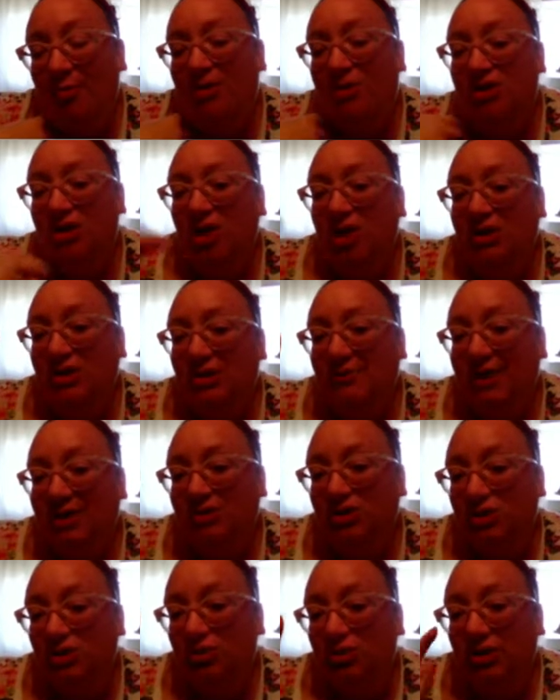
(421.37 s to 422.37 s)
talking about
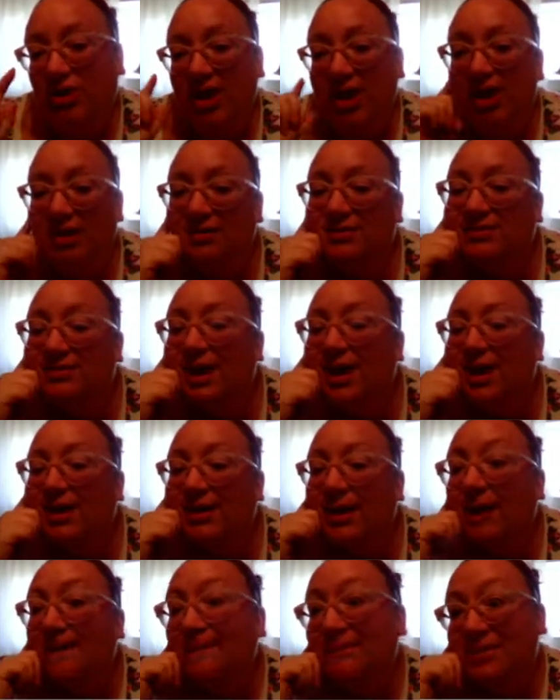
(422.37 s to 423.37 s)
two things, like
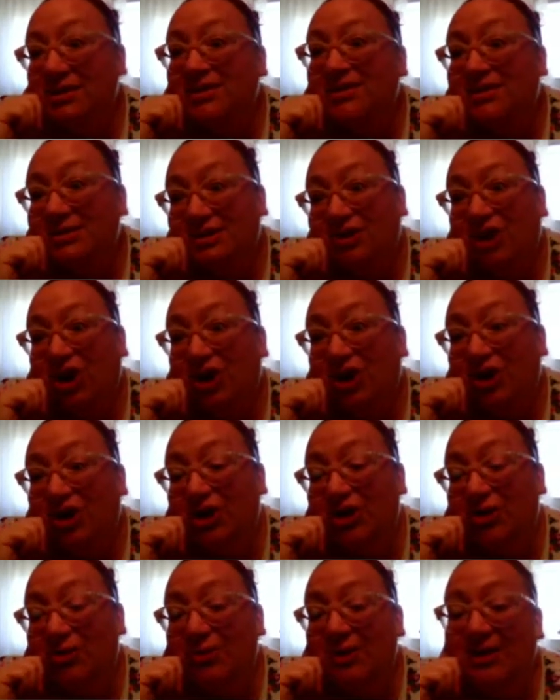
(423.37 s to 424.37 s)
Mrs.
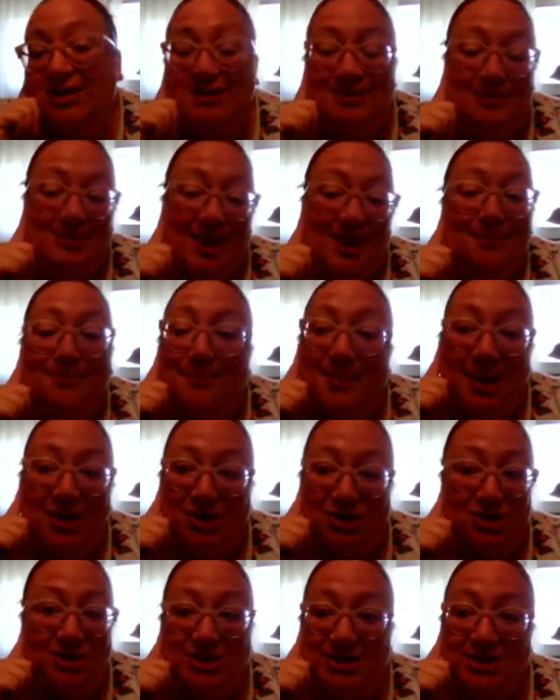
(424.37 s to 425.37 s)
Kernew is a
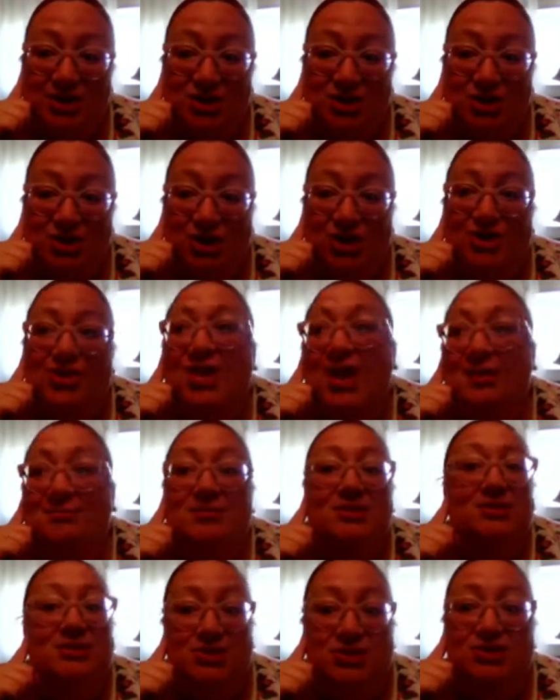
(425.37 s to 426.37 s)
better teacher than
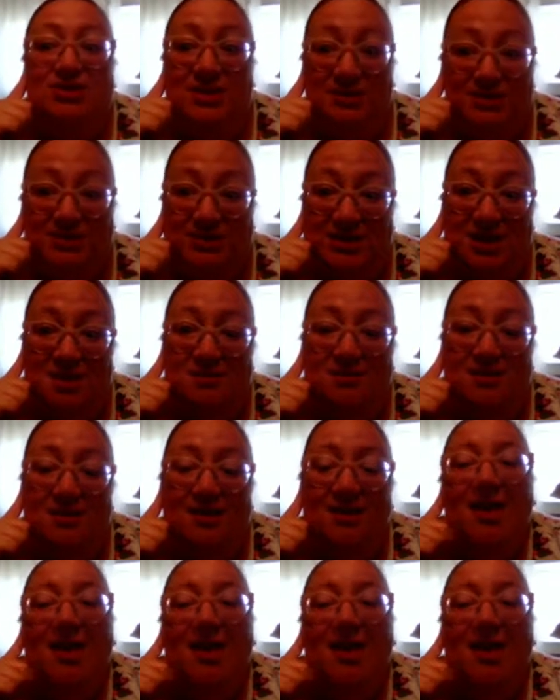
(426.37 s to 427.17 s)
Mr. Simpson.